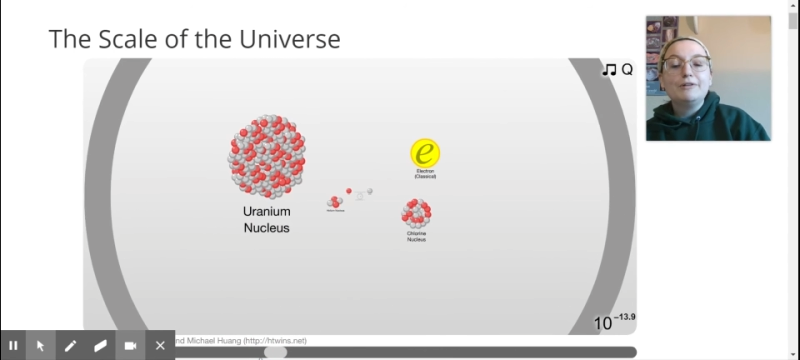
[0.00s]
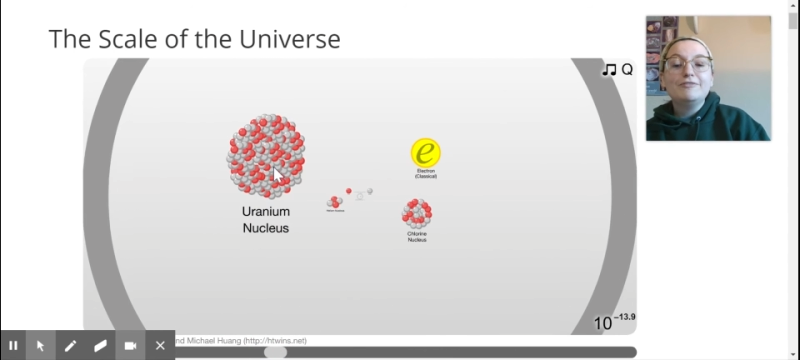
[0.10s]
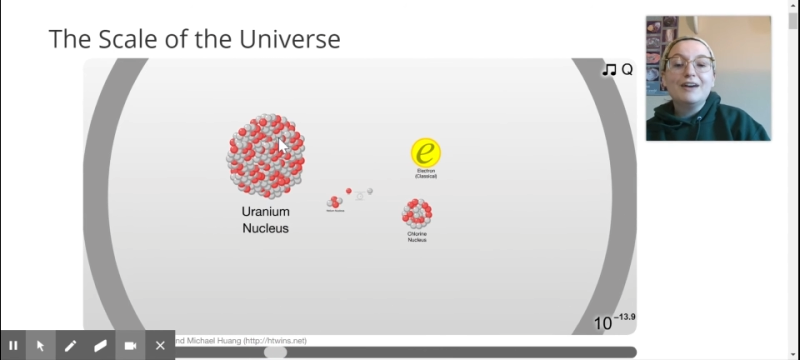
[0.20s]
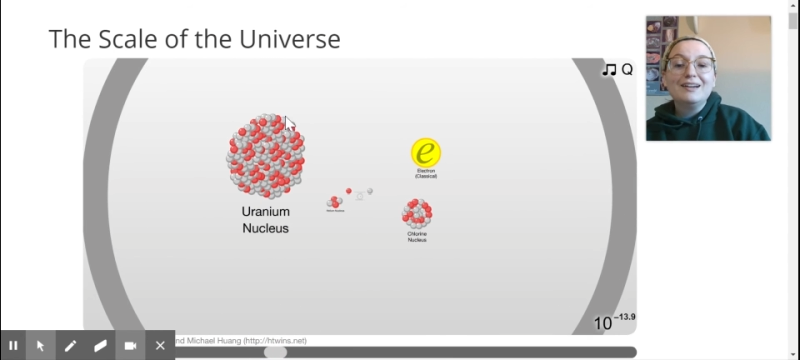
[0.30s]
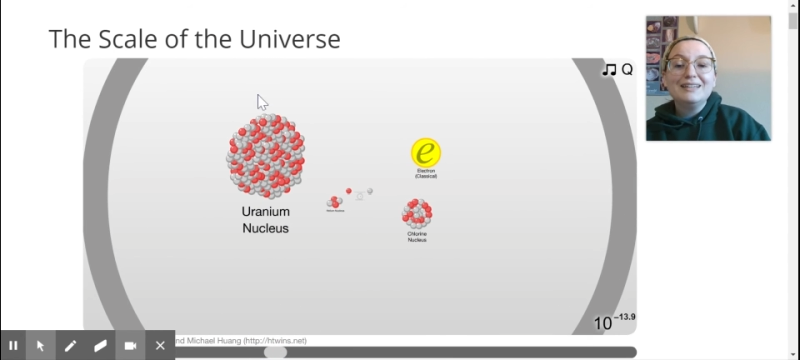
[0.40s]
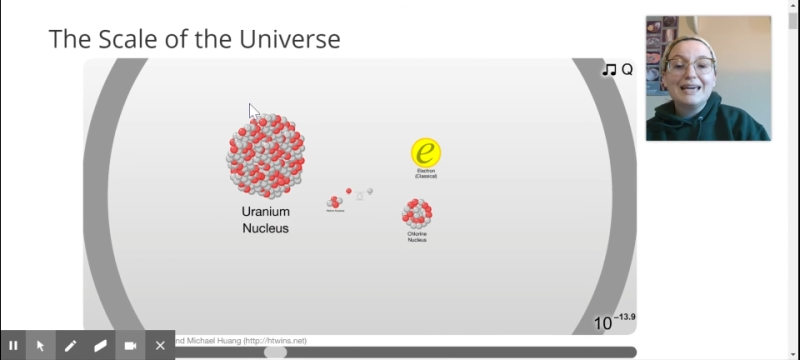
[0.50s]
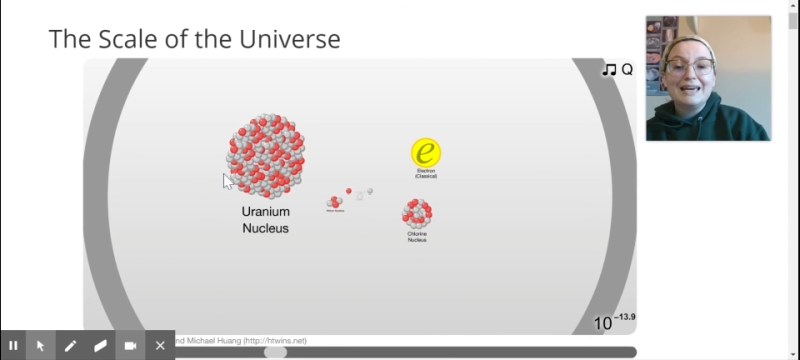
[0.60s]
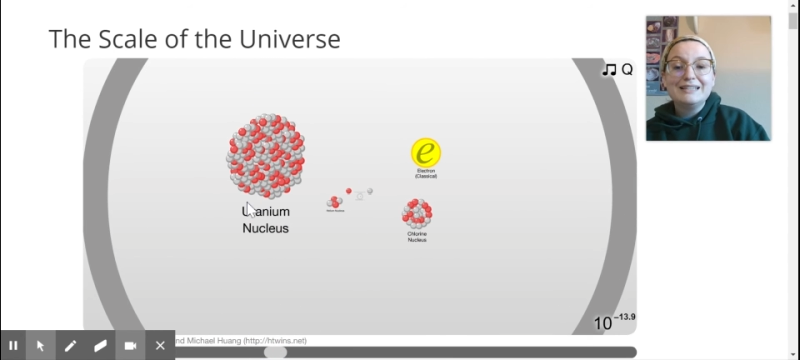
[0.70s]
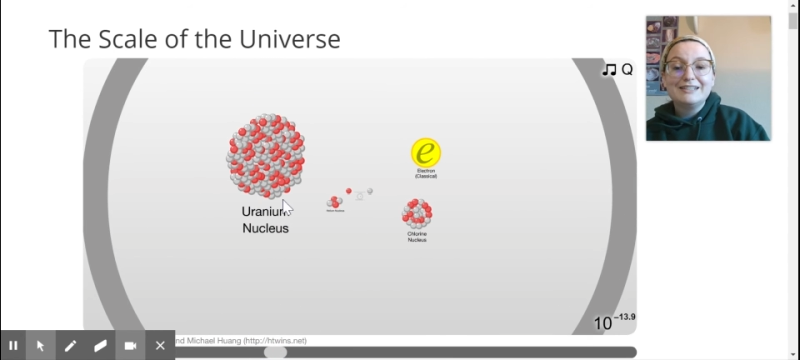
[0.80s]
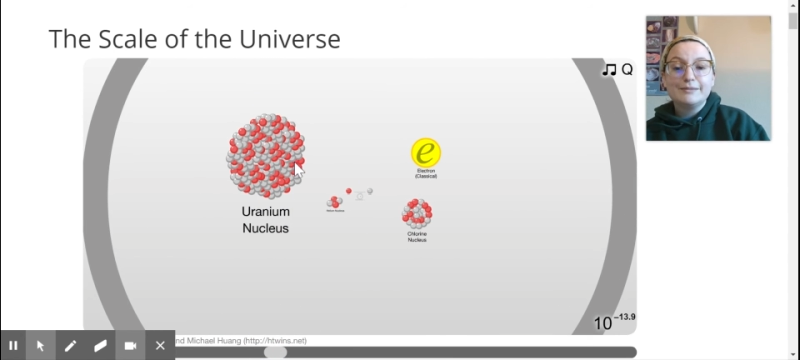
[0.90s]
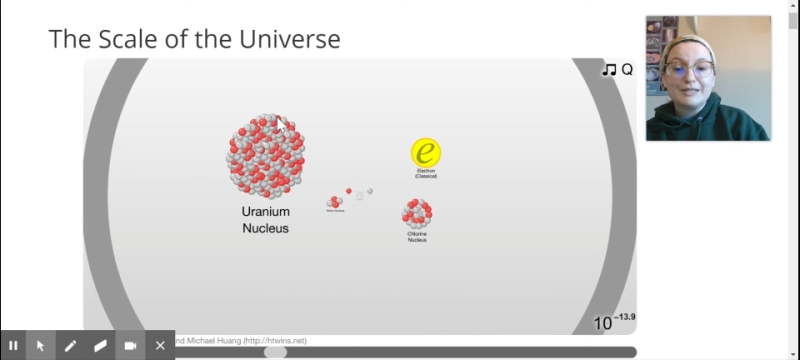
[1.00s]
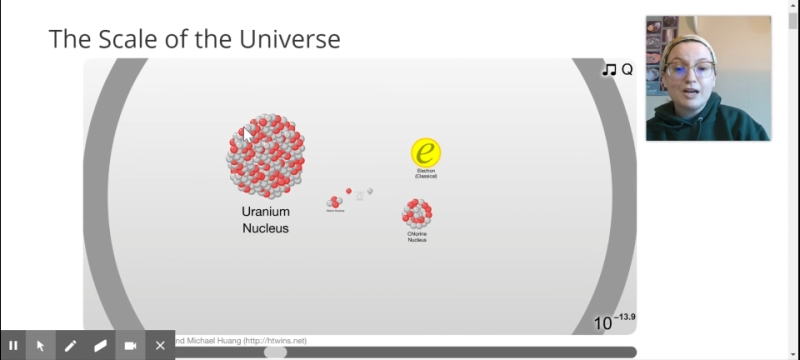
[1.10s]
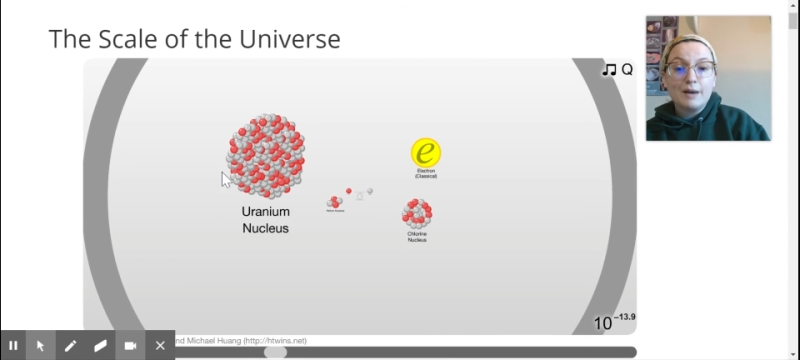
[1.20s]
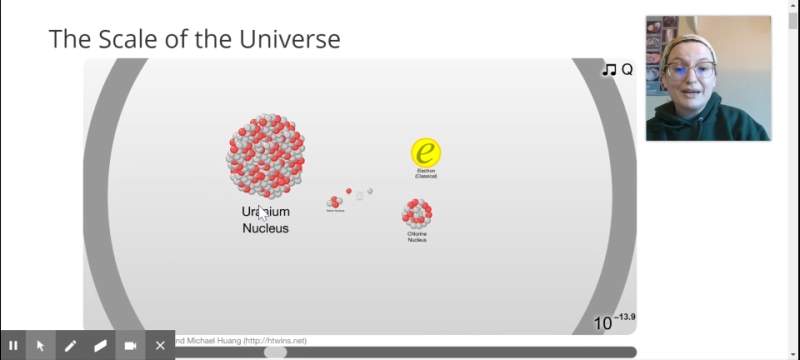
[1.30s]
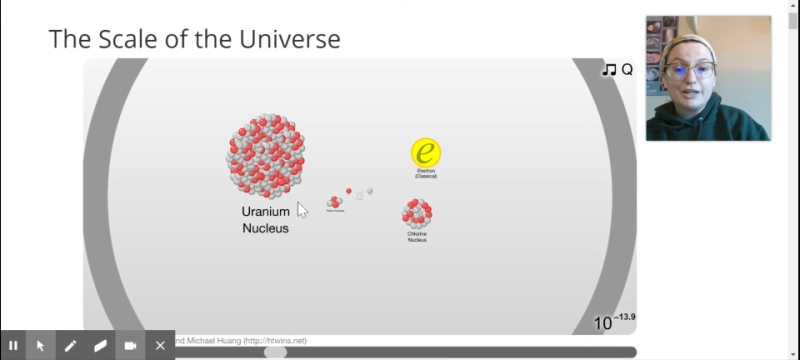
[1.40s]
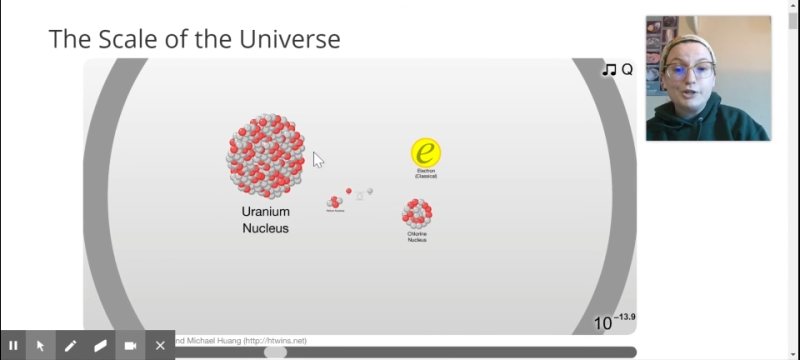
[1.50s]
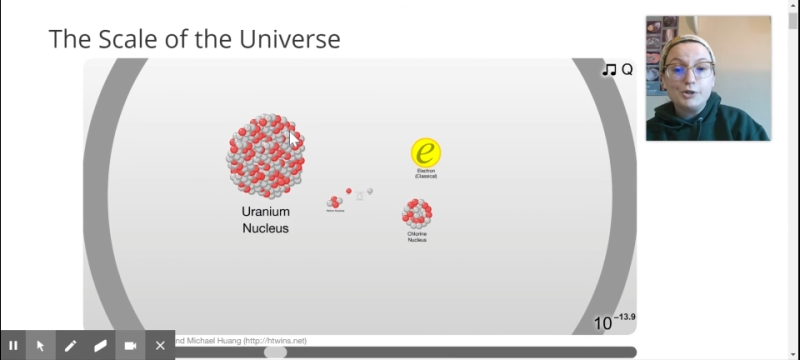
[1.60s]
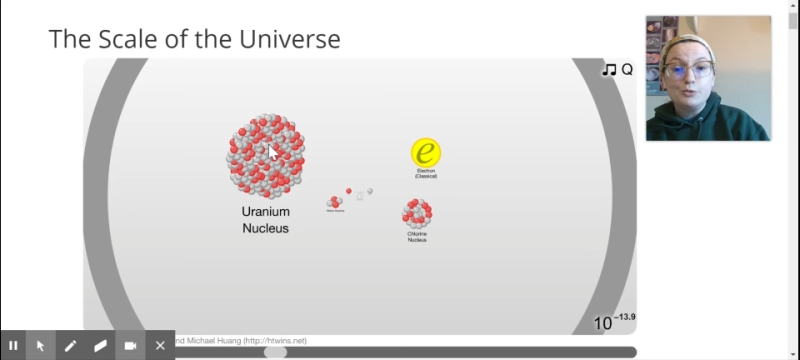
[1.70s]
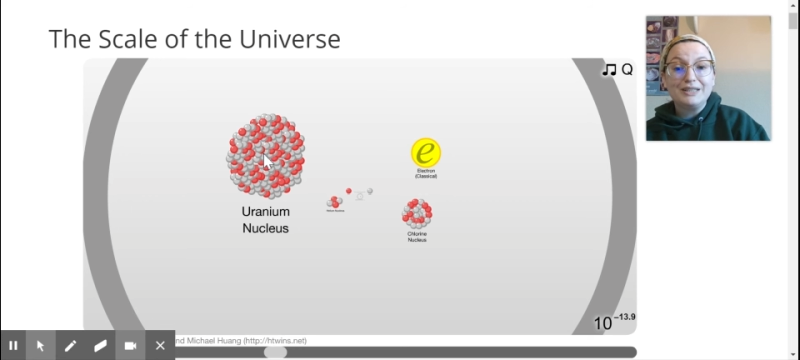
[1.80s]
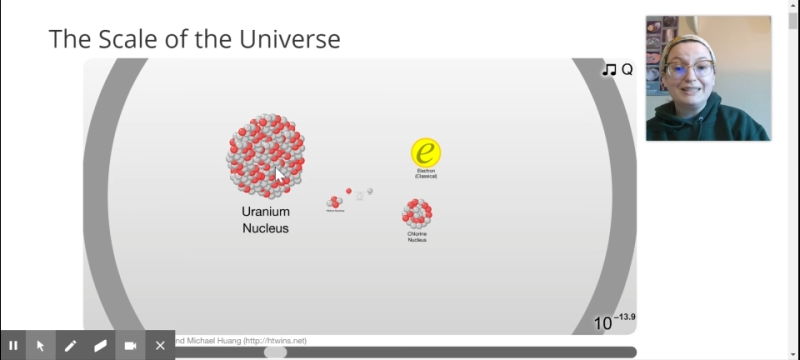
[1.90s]
finally hit some atomic
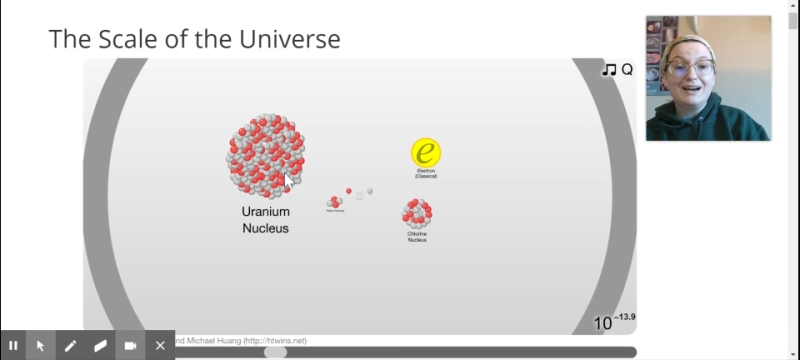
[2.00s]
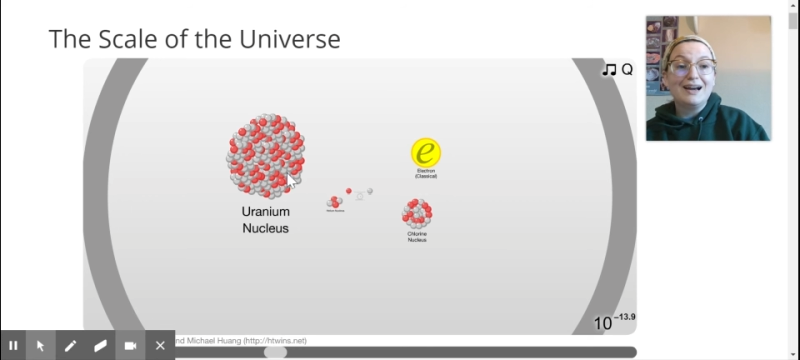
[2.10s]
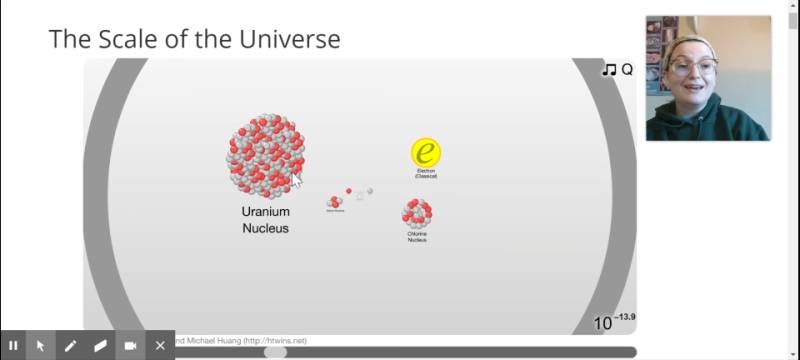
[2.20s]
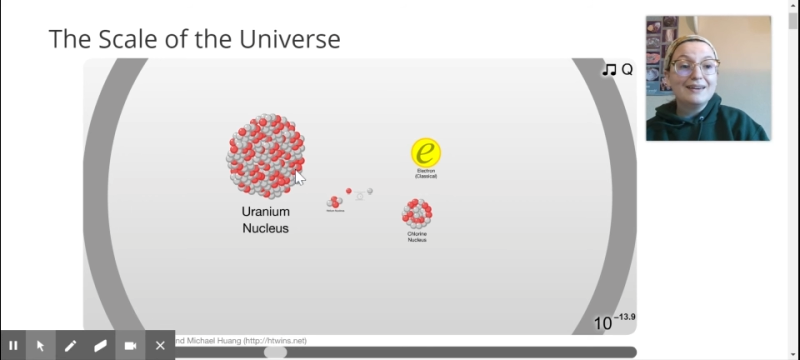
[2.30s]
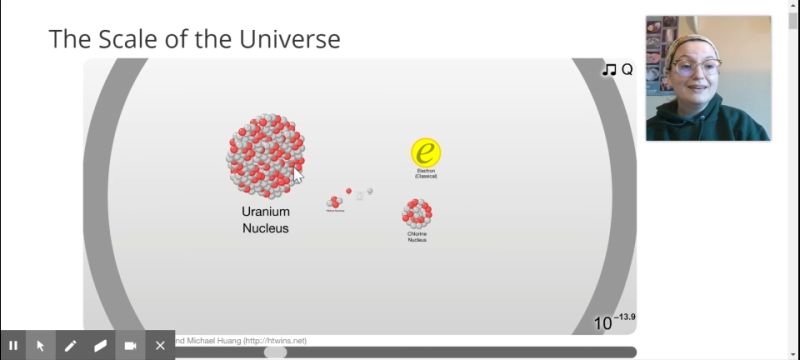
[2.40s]
nuclei.